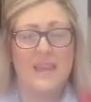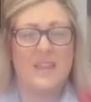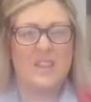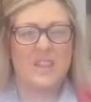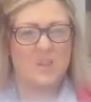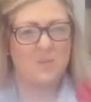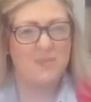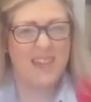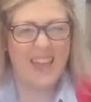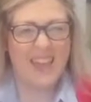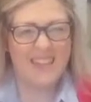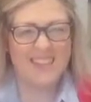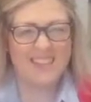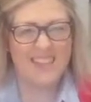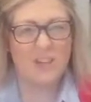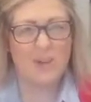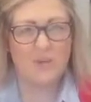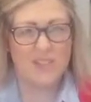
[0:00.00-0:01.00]
So next
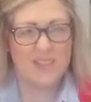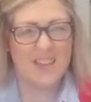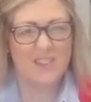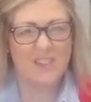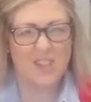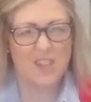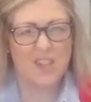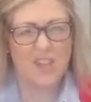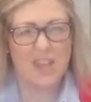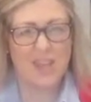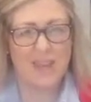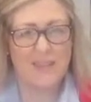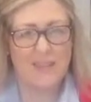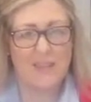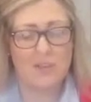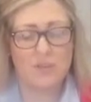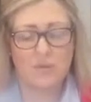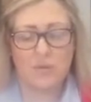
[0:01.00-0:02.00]
they're going to have to share
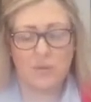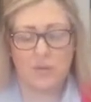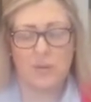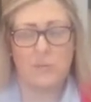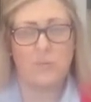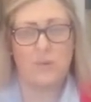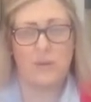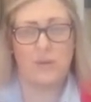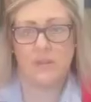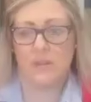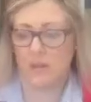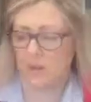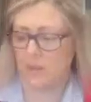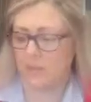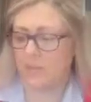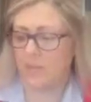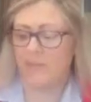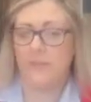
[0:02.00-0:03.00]
their drawing with
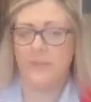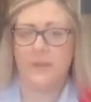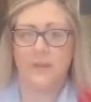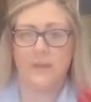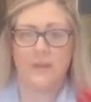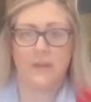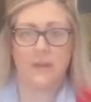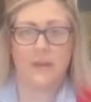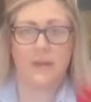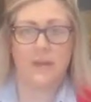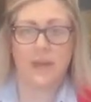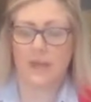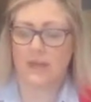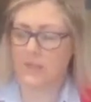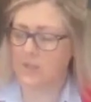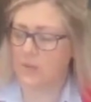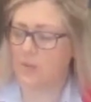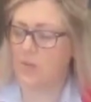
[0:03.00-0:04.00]
you,
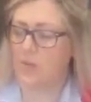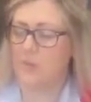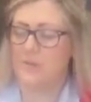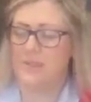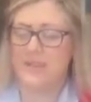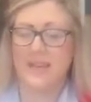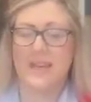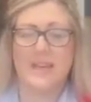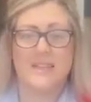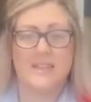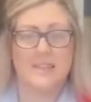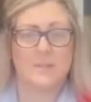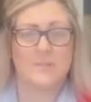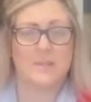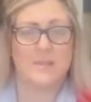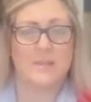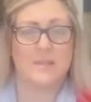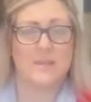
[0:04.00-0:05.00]
and you're going to cut
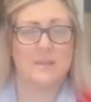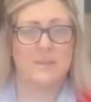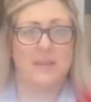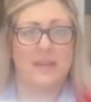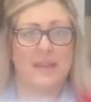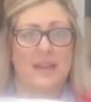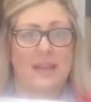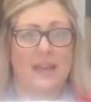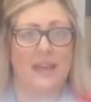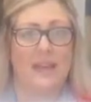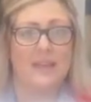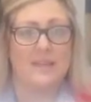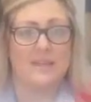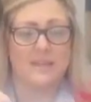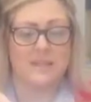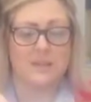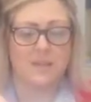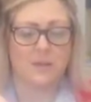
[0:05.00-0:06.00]
out some
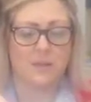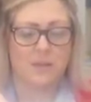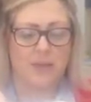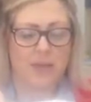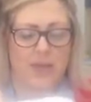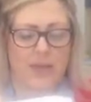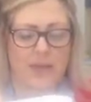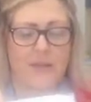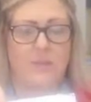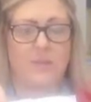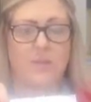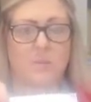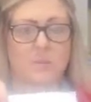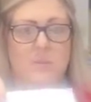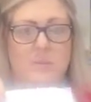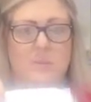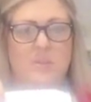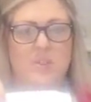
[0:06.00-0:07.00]
lines, okay, so
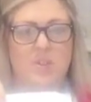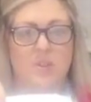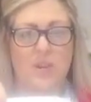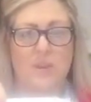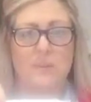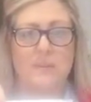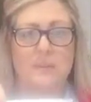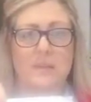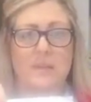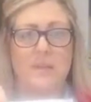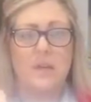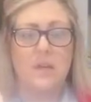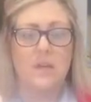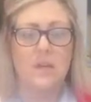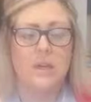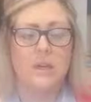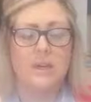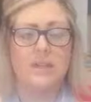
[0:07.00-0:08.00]
some strips.
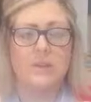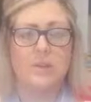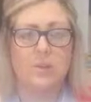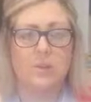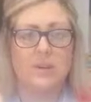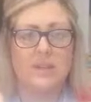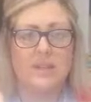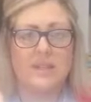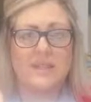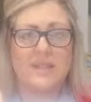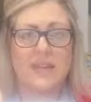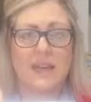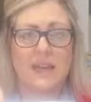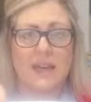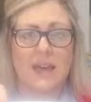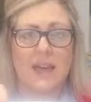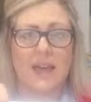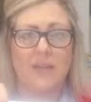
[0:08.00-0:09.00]
So you can
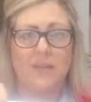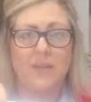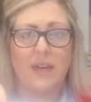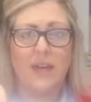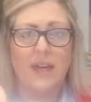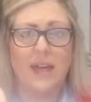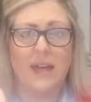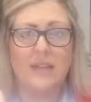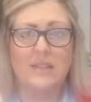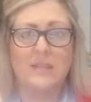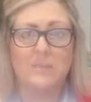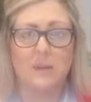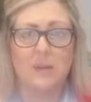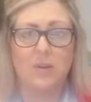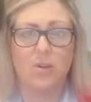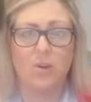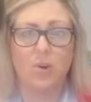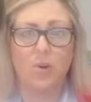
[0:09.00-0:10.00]
see I've cut,
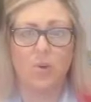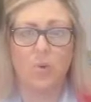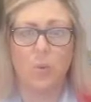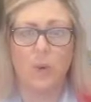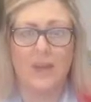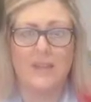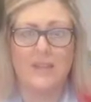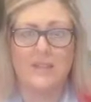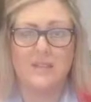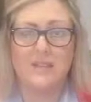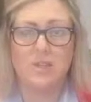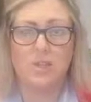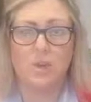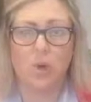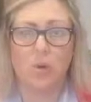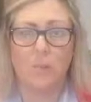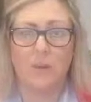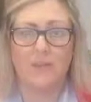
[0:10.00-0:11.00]
but not quite to the
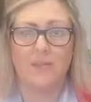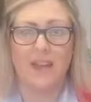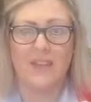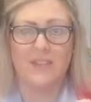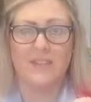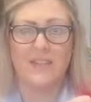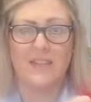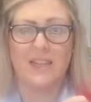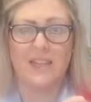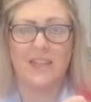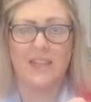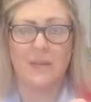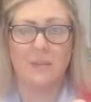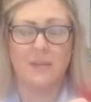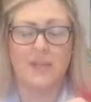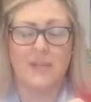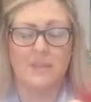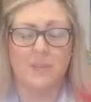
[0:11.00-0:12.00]
top. I've left a little
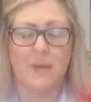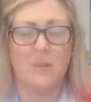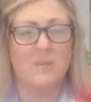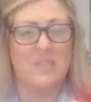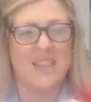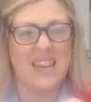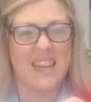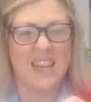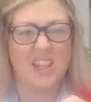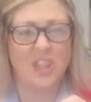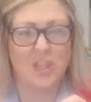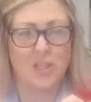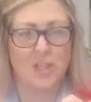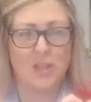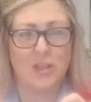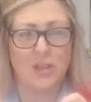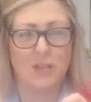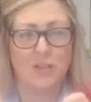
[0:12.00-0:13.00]
bit, about an
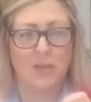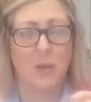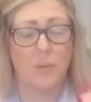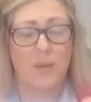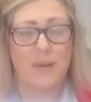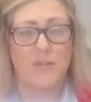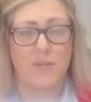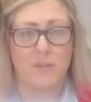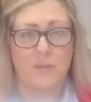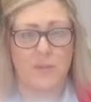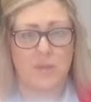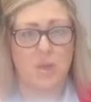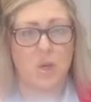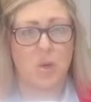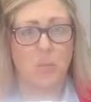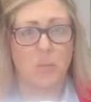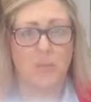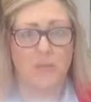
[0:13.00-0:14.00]
inch away from the
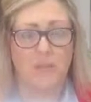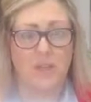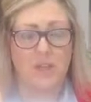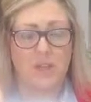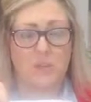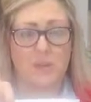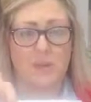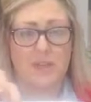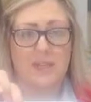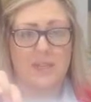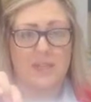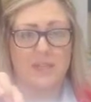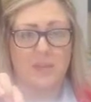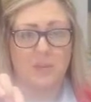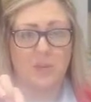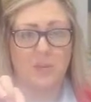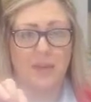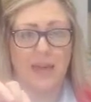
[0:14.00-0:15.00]
top of each piece,
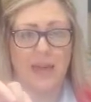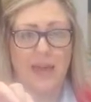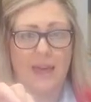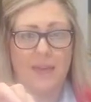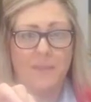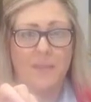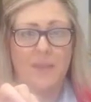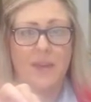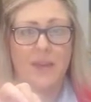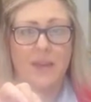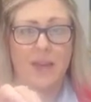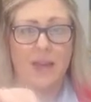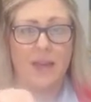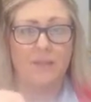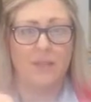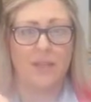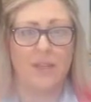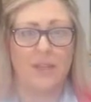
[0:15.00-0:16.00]
okay?
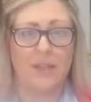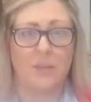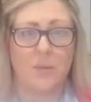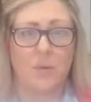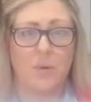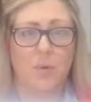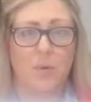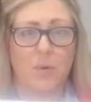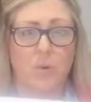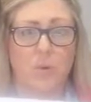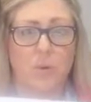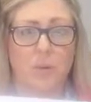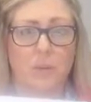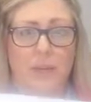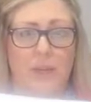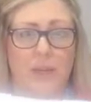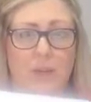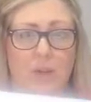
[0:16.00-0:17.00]
I've cut them all the
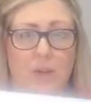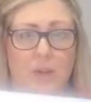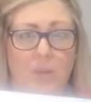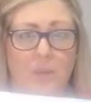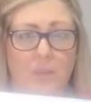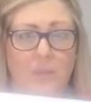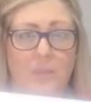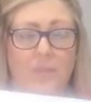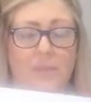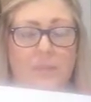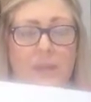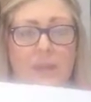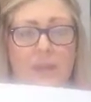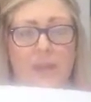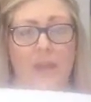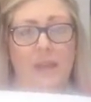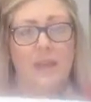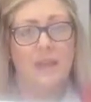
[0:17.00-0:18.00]
way along.
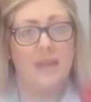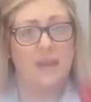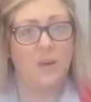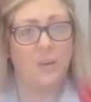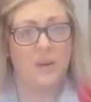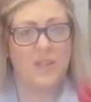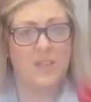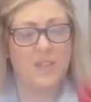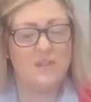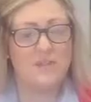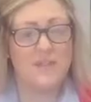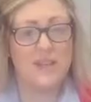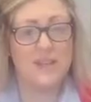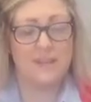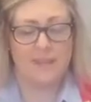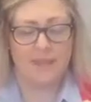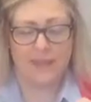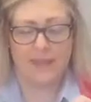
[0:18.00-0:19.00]
Now once you've
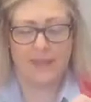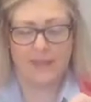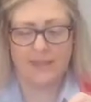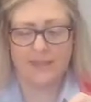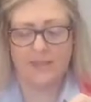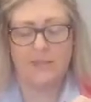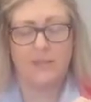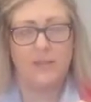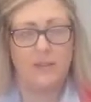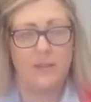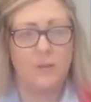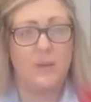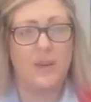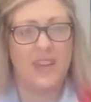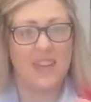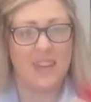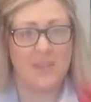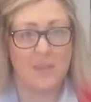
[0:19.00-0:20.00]
done this, you
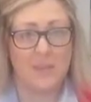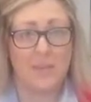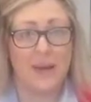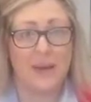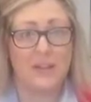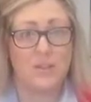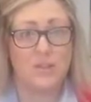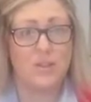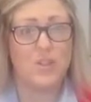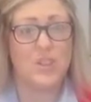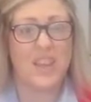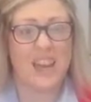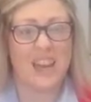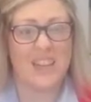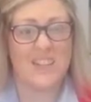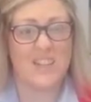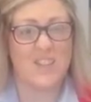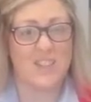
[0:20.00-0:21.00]
can give it back to your
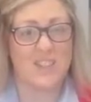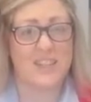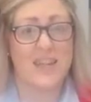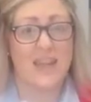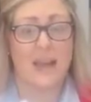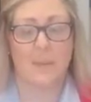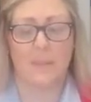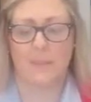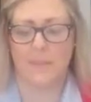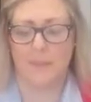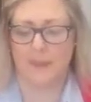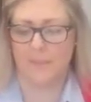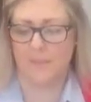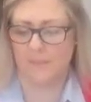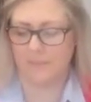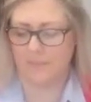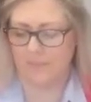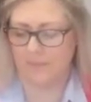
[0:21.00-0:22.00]
child and just help them.
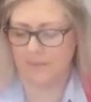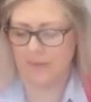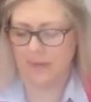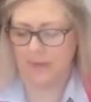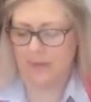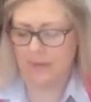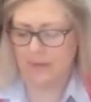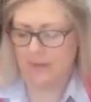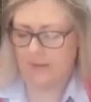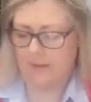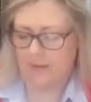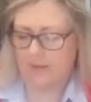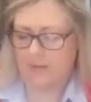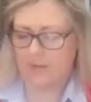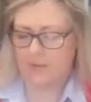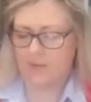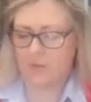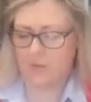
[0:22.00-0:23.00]

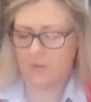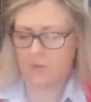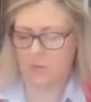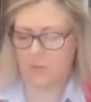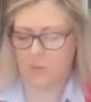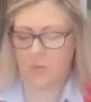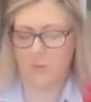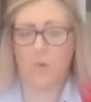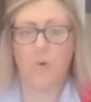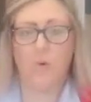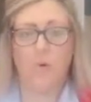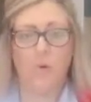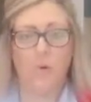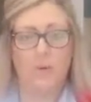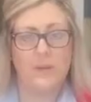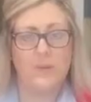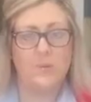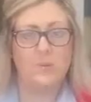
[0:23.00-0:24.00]
So all
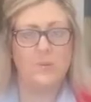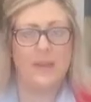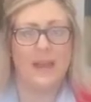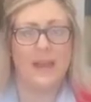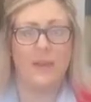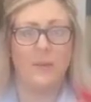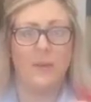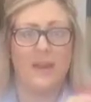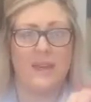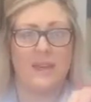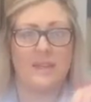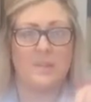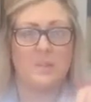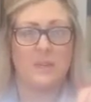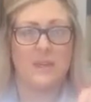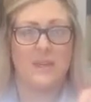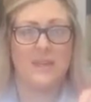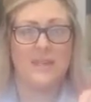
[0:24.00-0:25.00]
we do now is
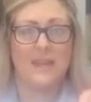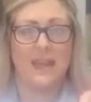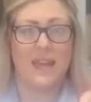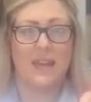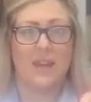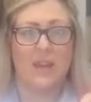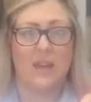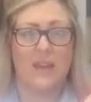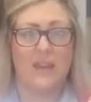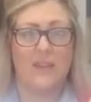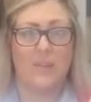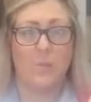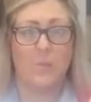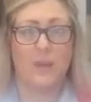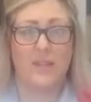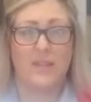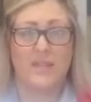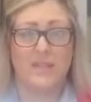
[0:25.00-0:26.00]
we take either
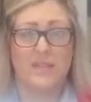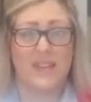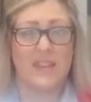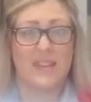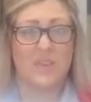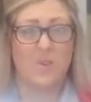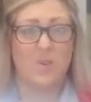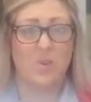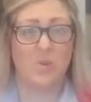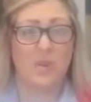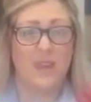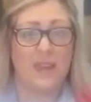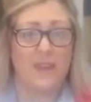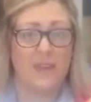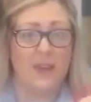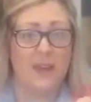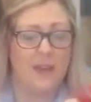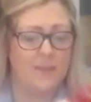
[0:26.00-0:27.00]
one side or the
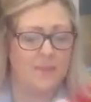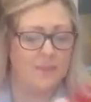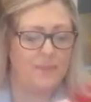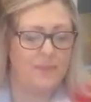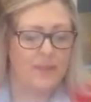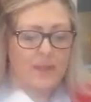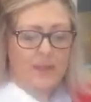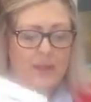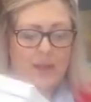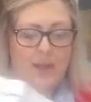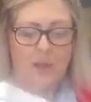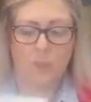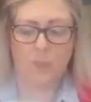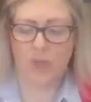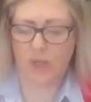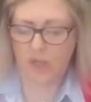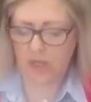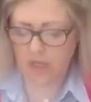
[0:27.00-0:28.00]
other and
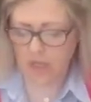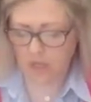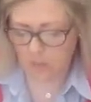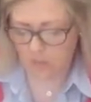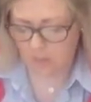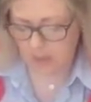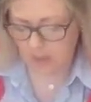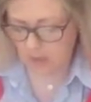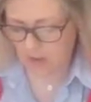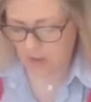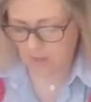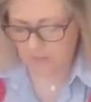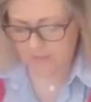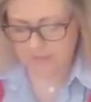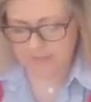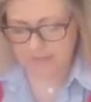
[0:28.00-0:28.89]
we glue along the